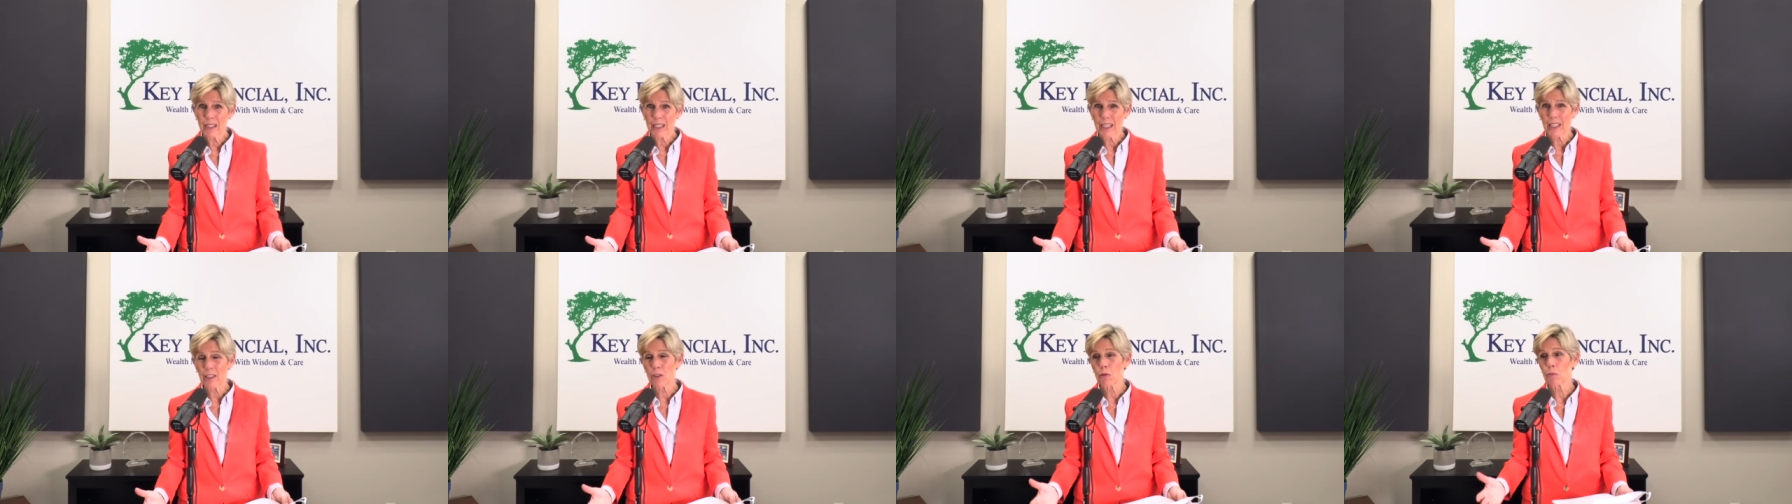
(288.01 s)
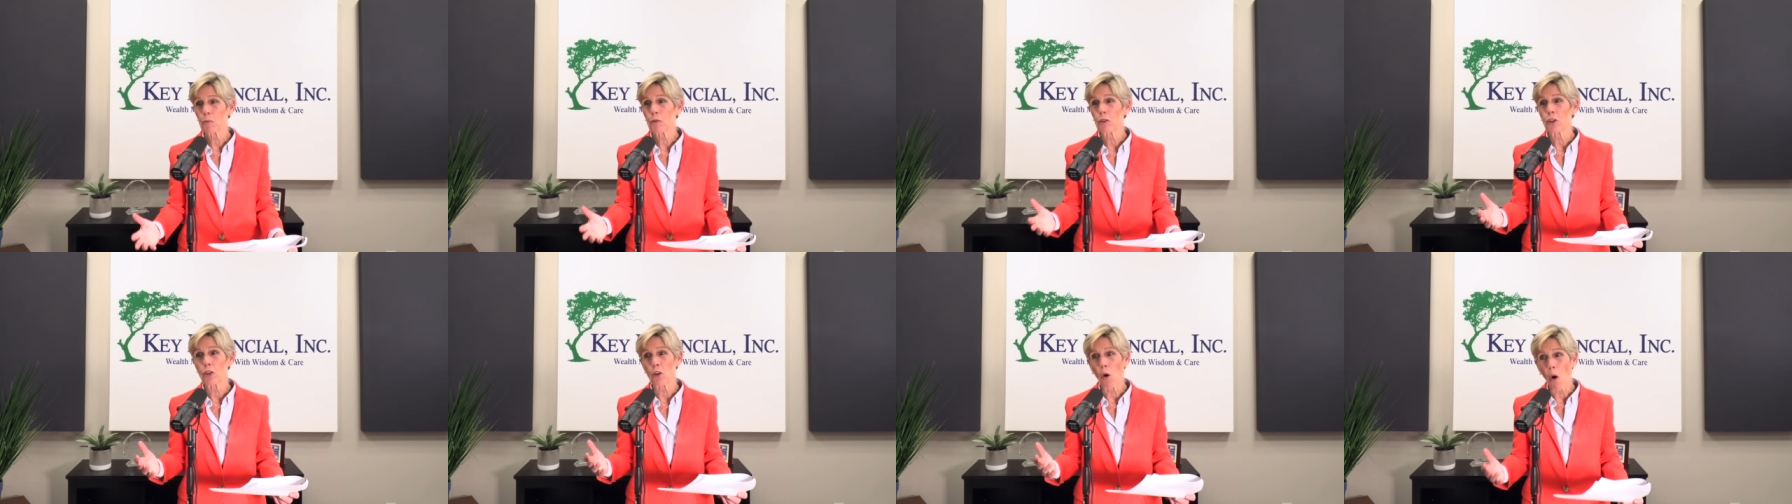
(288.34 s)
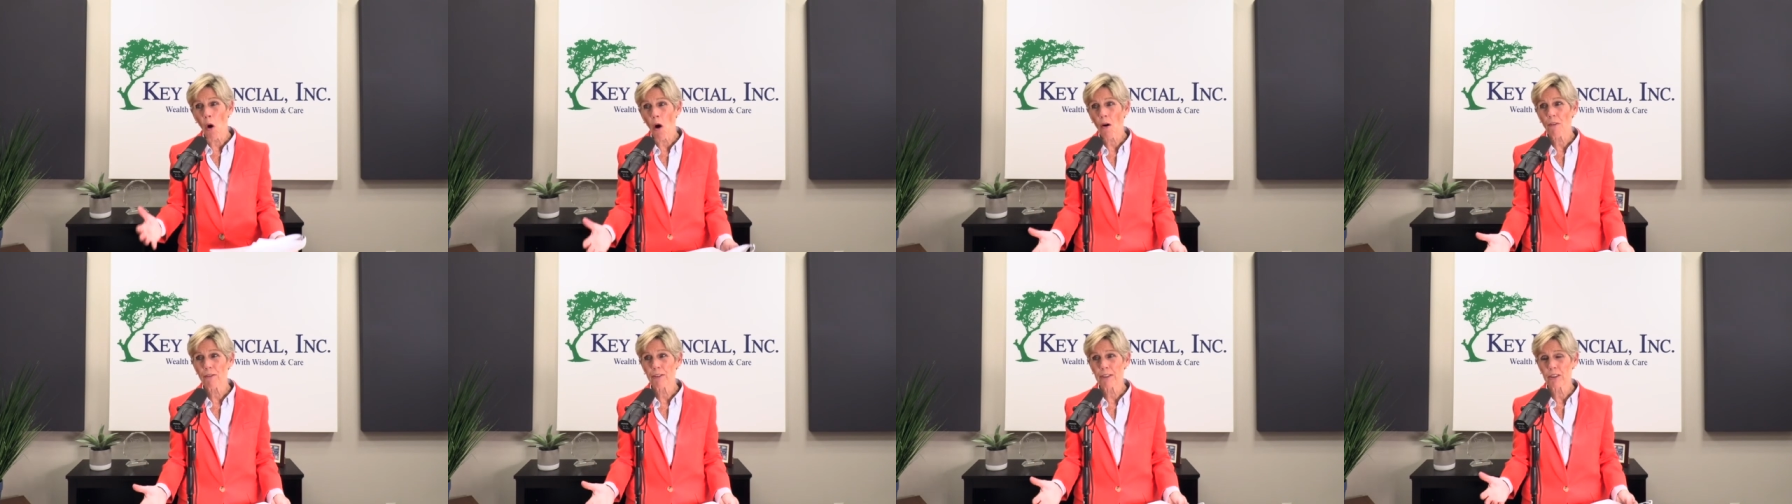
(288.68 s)
it's
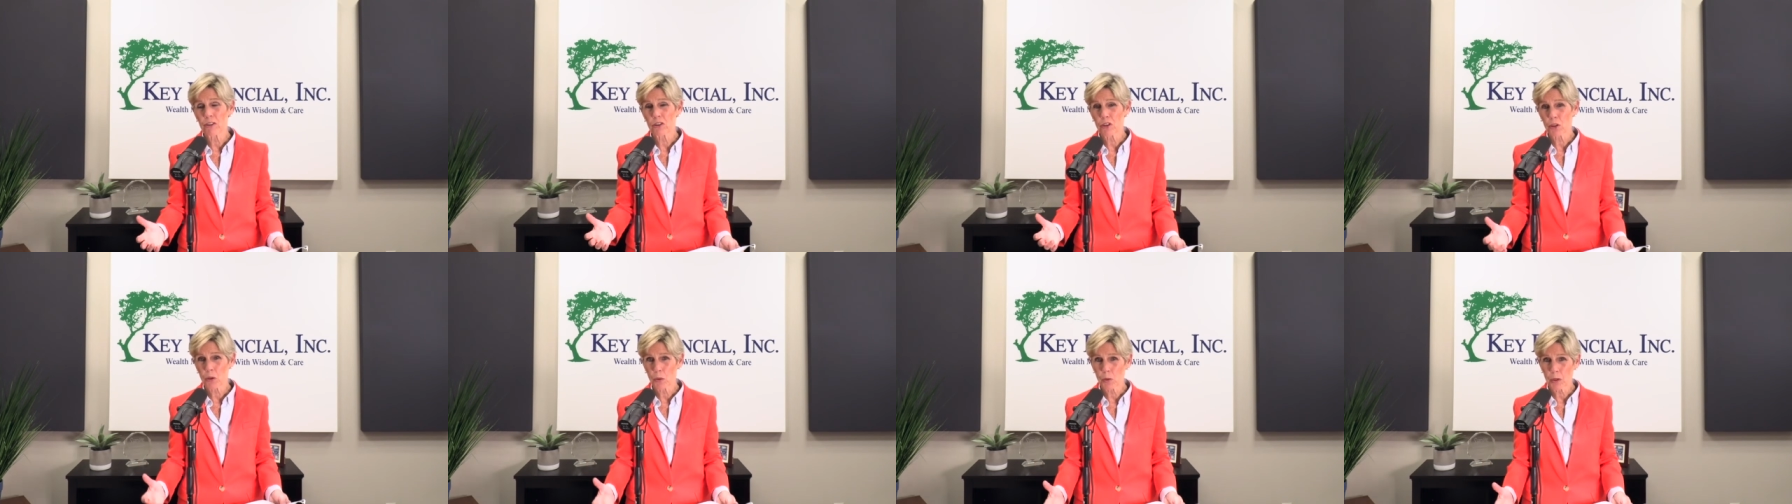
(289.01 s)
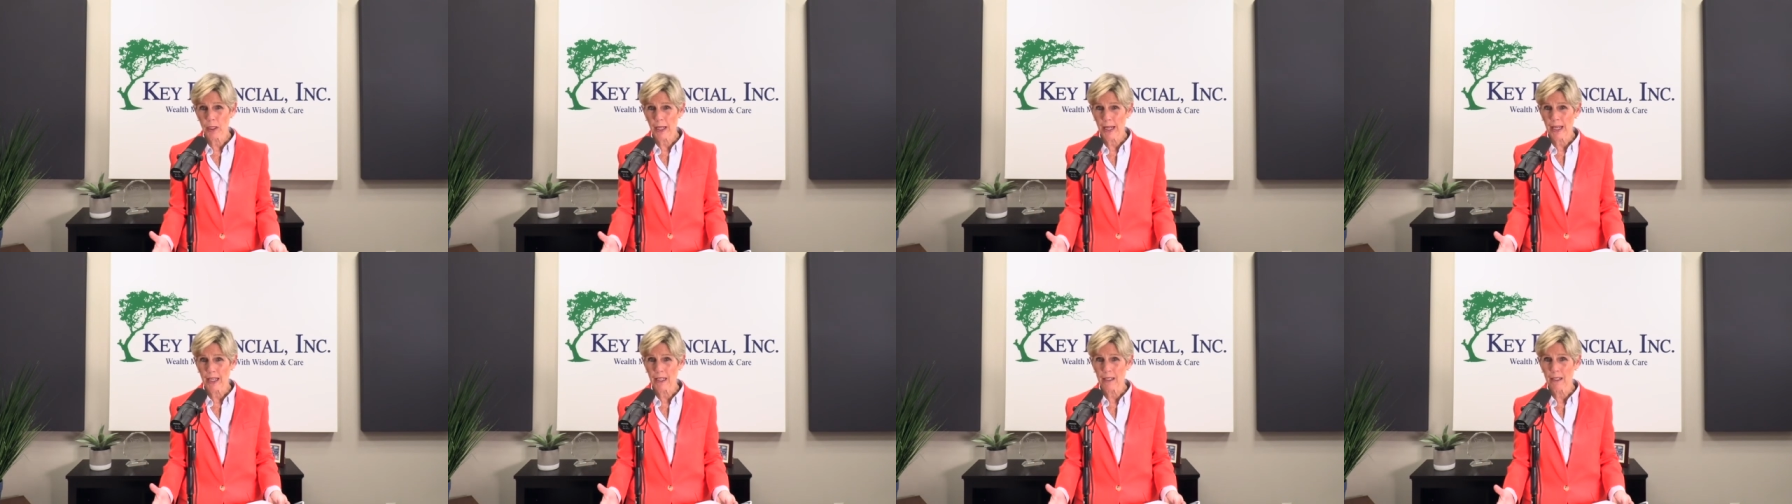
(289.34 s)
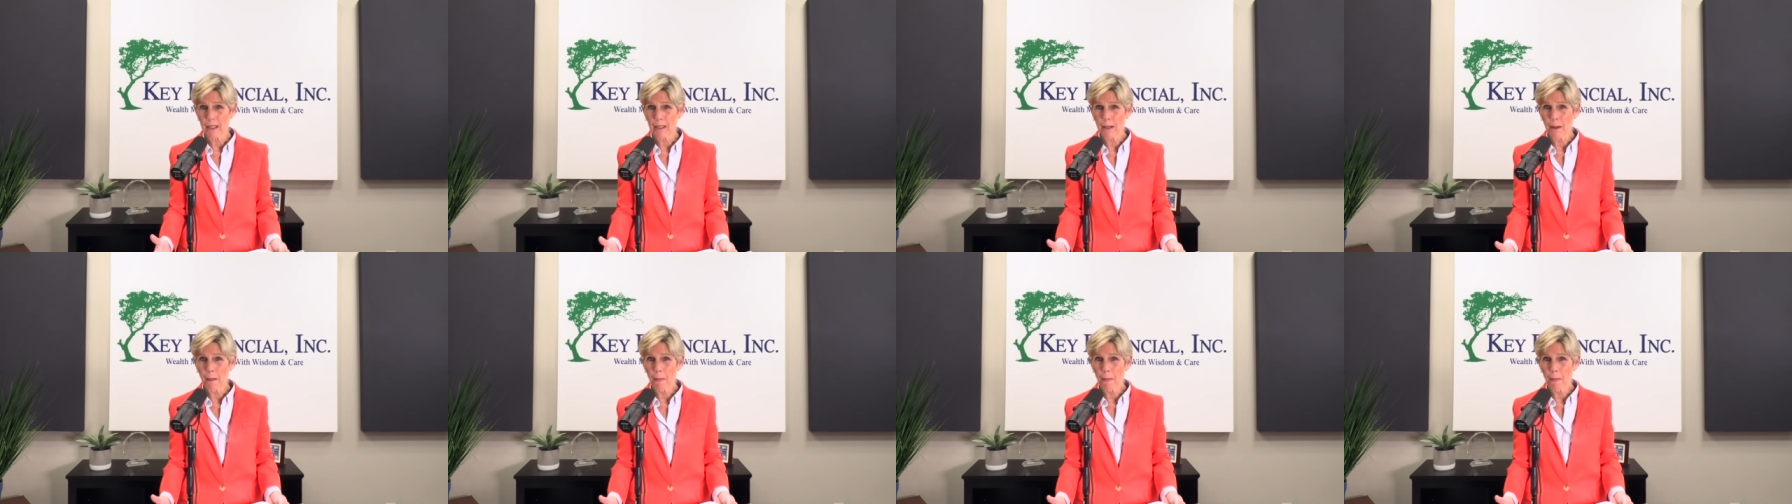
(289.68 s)
often too late.